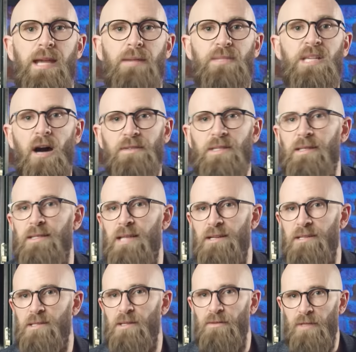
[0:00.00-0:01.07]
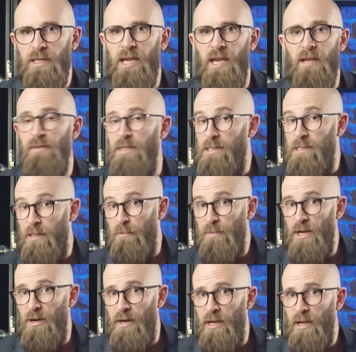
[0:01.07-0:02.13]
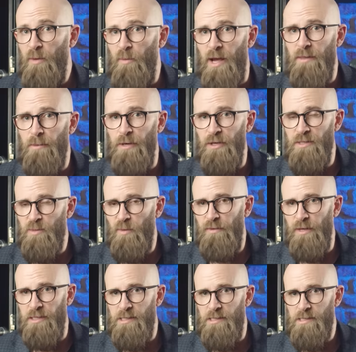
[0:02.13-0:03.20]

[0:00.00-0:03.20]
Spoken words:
named after the Denisova cave in Siberia where the bones were first